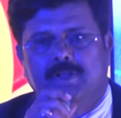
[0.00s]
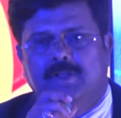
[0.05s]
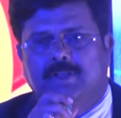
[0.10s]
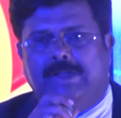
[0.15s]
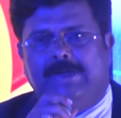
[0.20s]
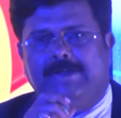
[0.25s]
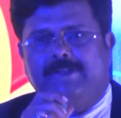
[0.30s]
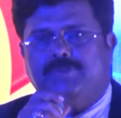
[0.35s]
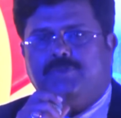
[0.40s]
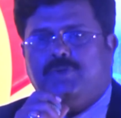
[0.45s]

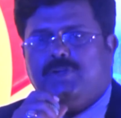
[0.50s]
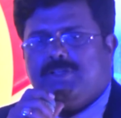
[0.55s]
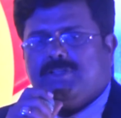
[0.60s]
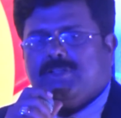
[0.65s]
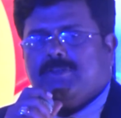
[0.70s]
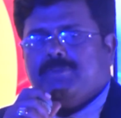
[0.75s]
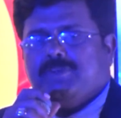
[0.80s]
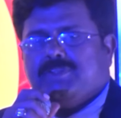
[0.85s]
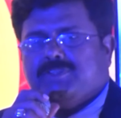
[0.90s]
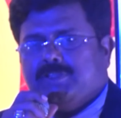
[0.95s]
That is what is
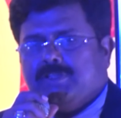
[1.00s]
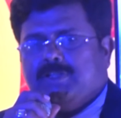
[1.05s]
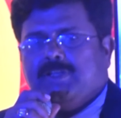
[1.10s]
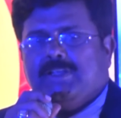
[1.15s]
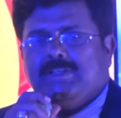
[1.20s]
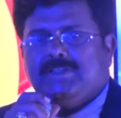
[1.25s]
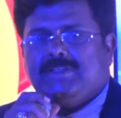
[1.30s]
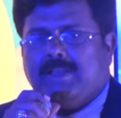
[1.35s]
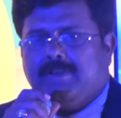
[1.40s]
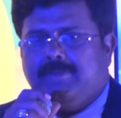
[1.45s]
the vision
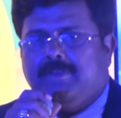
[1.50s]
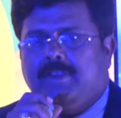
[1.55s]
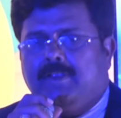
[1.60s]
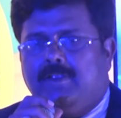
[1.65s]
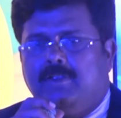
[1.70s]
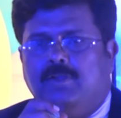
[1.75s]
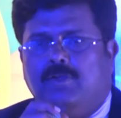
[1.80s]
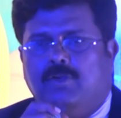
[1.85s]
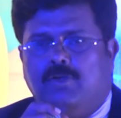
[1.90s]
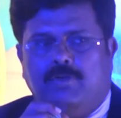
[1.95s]
he's
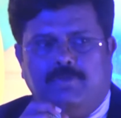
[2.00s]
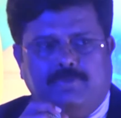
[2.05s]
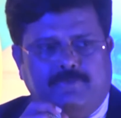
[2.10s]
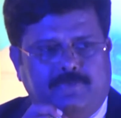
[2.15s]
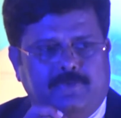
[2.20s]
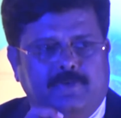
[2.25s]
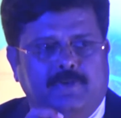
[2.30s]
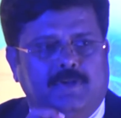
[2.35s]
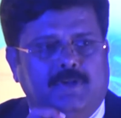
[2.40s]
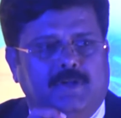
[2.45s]
having of
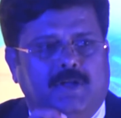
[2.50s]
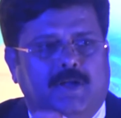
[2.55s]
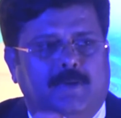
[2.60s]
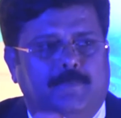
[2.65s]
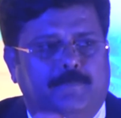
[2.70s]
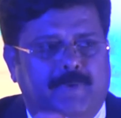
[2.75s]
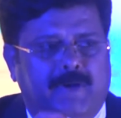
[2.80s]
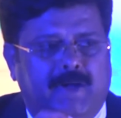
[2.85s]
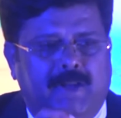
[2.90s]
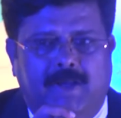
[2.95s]

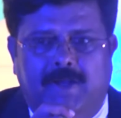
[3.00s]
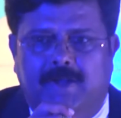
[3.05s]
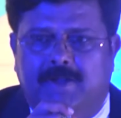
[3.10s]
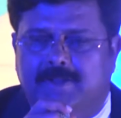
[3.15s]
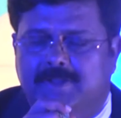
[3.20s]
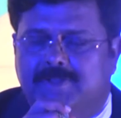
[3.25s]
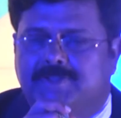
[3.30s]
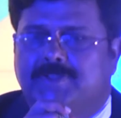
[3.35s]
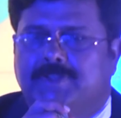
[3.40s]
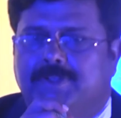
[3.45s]
completing it
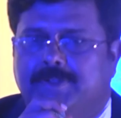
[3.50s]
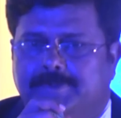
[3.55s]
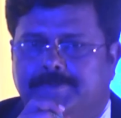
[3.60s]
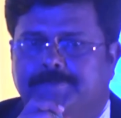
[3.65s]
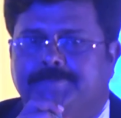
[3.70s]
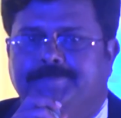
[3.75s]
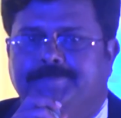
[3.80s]
this year.